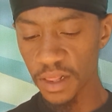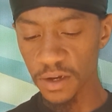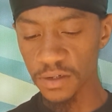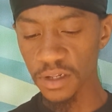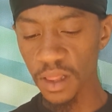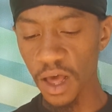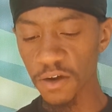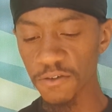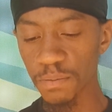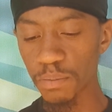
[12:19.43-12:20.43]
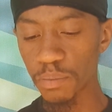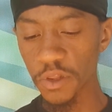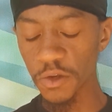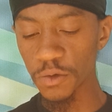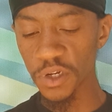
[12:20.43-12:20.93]
There's a lot of
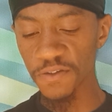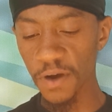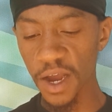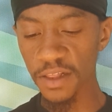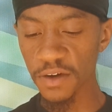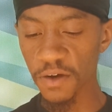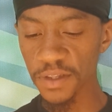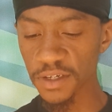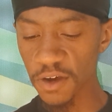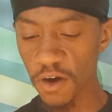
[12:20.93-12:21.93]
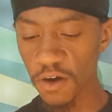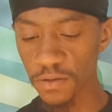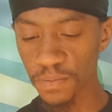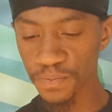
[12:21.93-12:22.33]
blue to violet on this card,